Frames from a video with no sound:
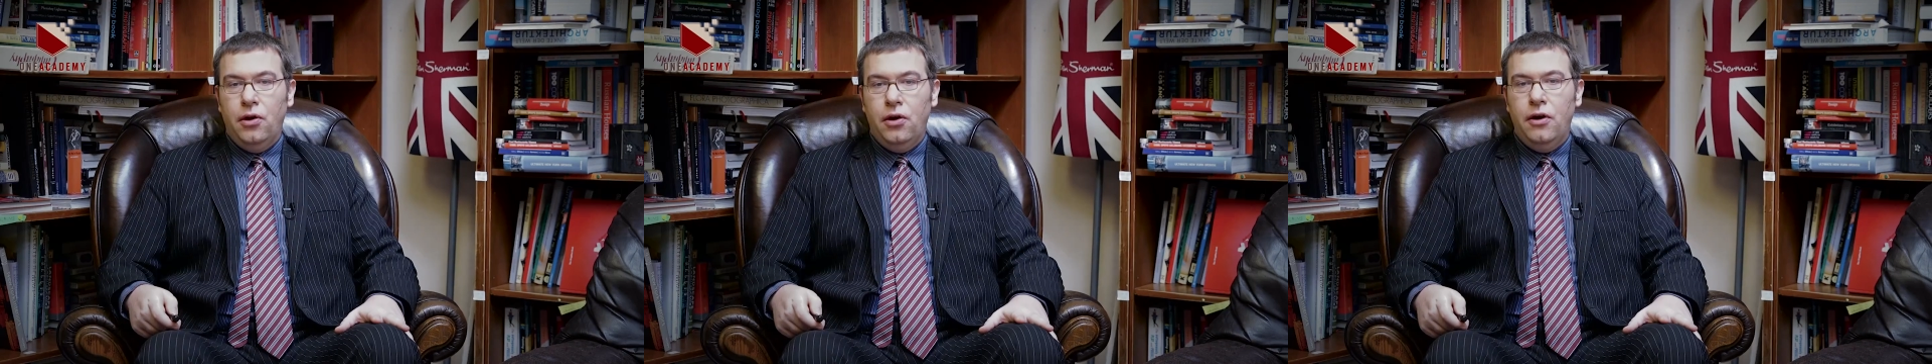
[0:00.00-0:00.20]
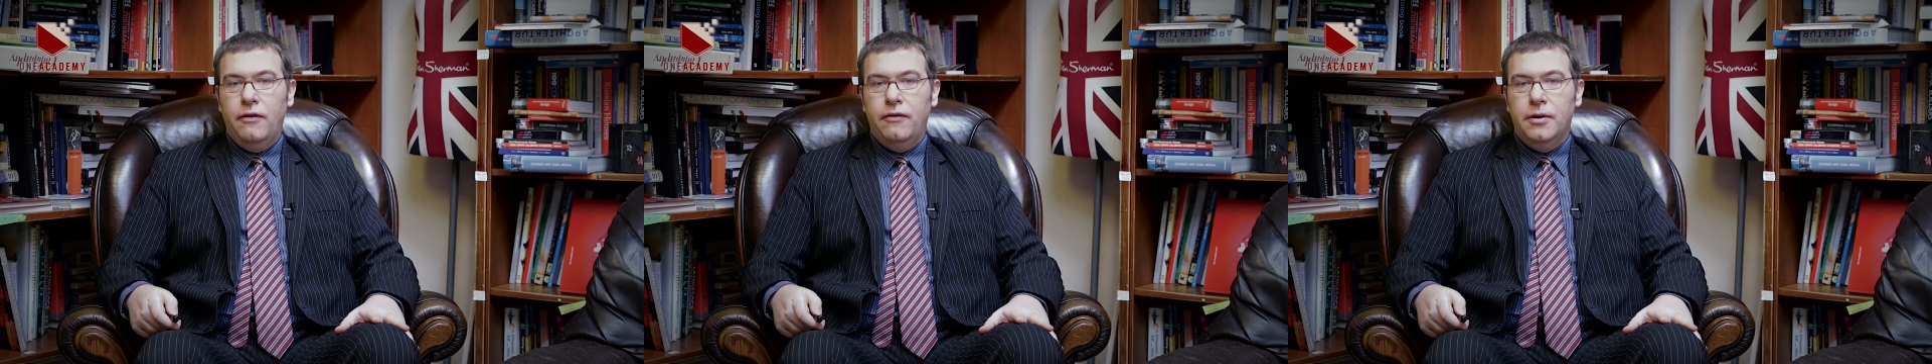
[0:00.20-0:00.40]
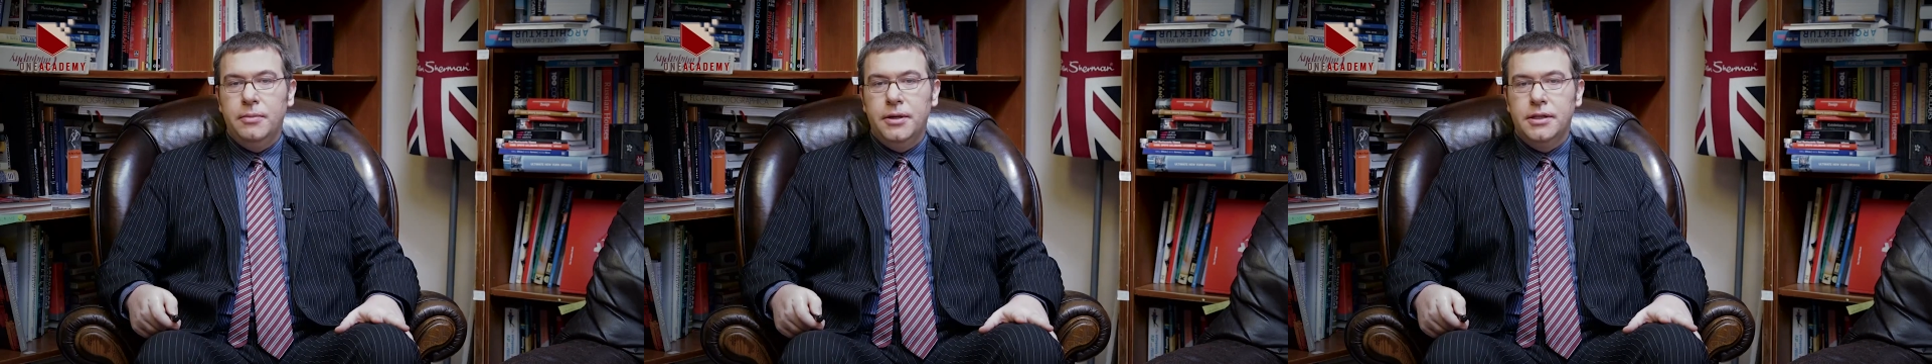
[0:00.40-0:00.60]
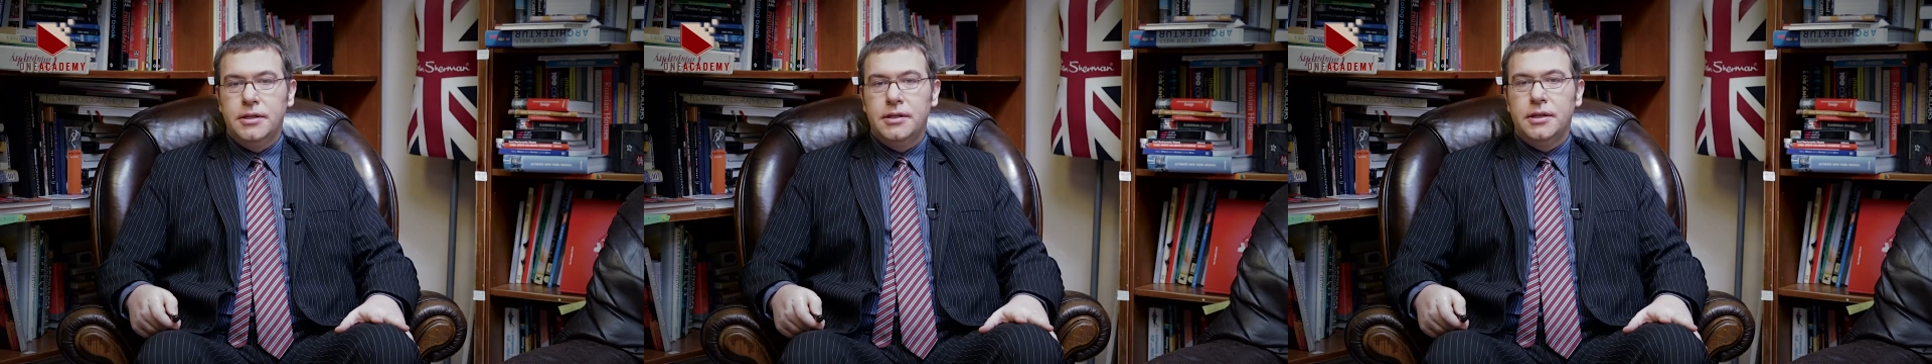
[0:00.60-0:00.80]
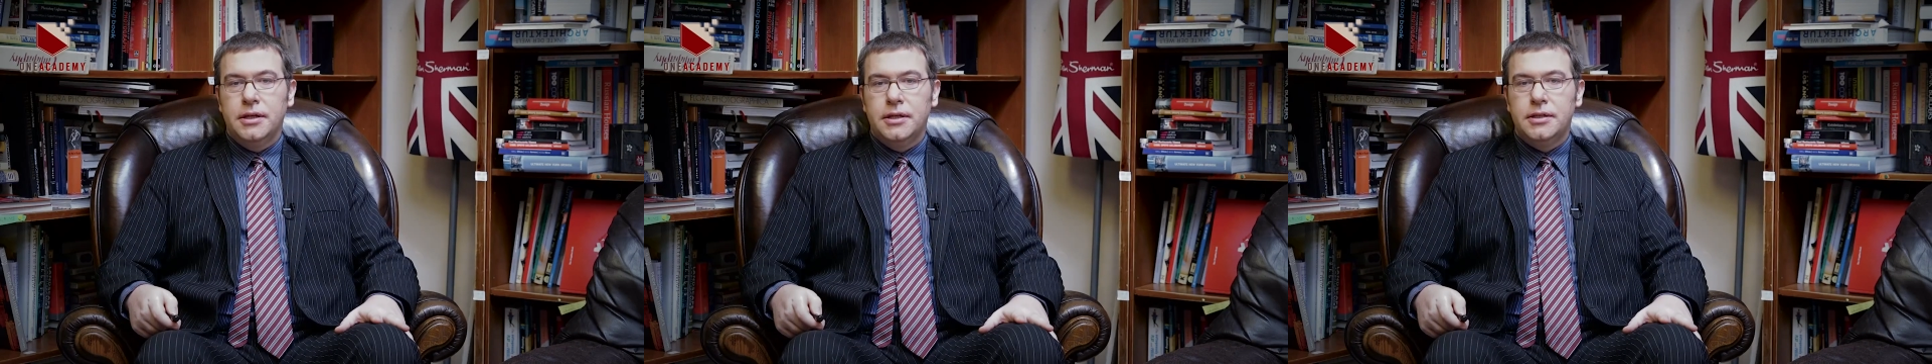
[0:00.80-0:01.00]

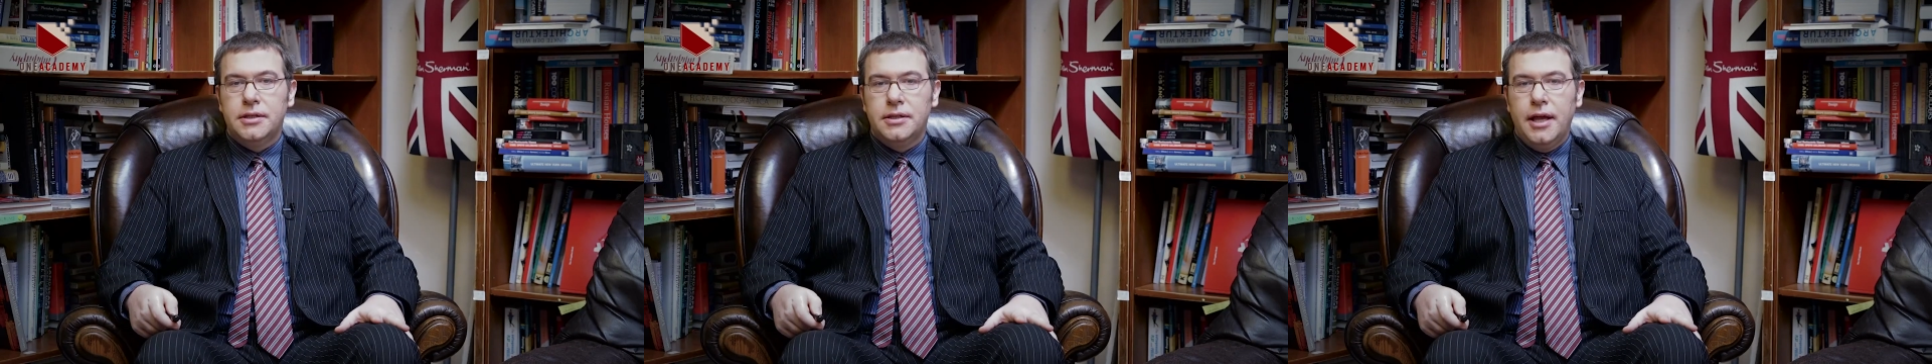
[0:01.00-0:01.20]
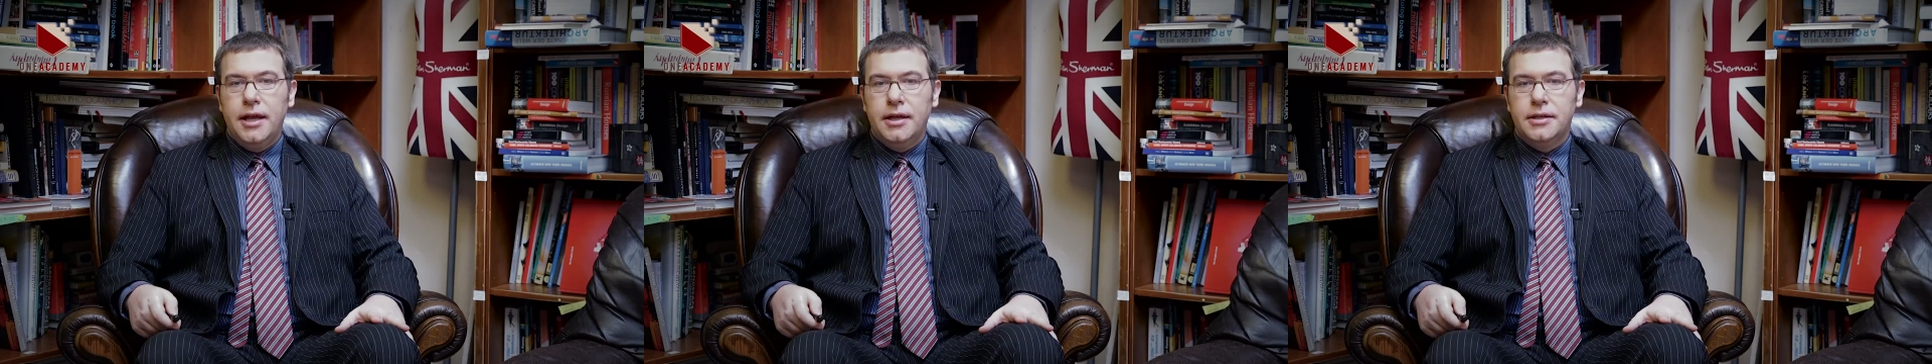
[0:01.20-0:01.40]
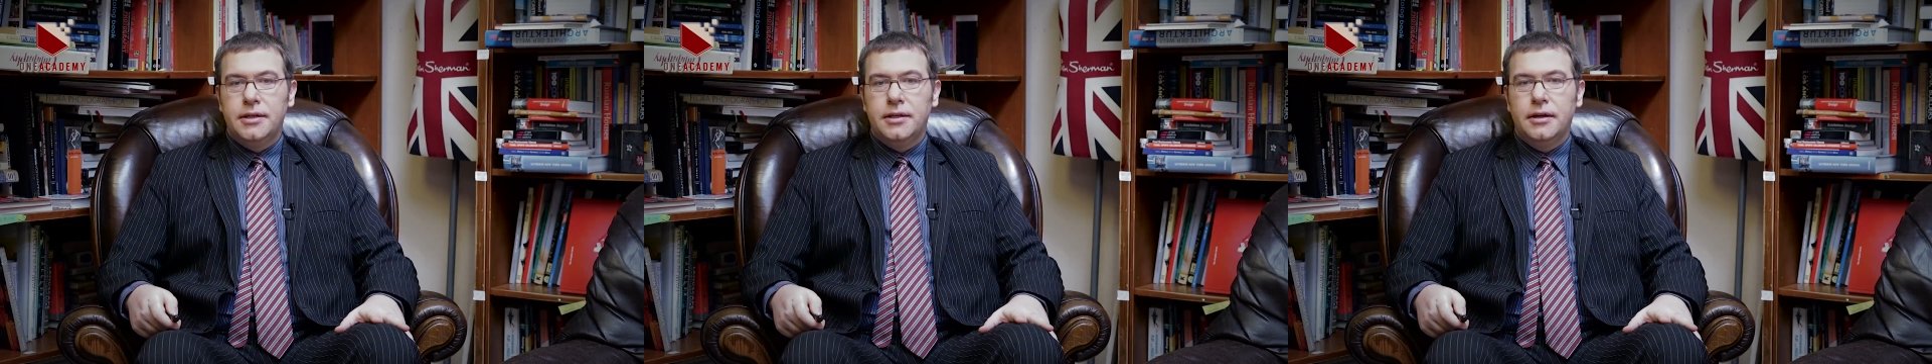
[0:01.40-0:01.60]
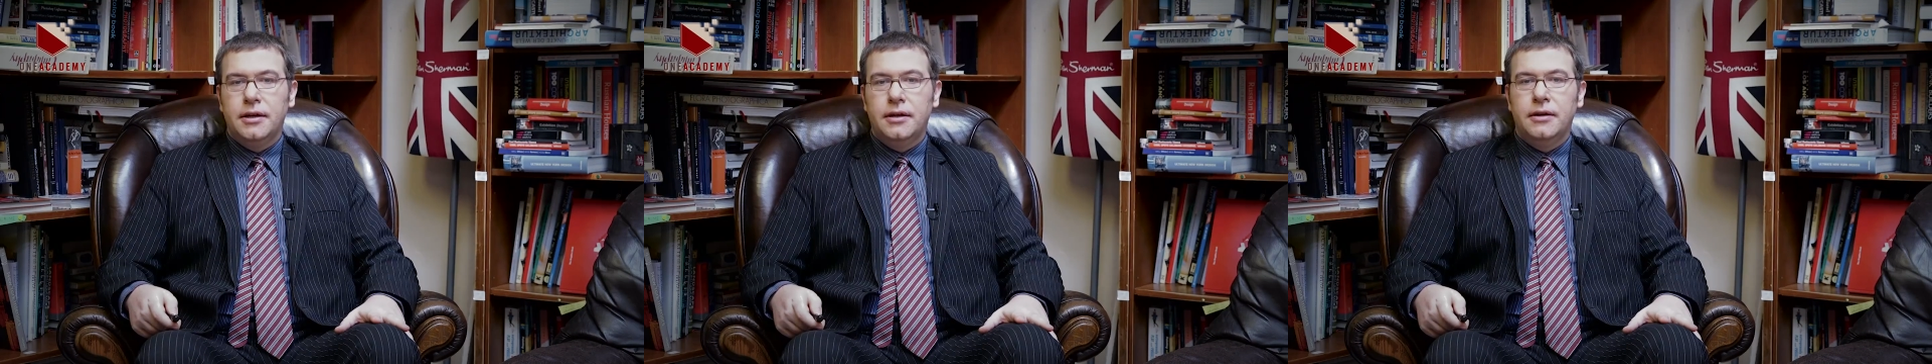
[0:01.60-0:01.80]
government and state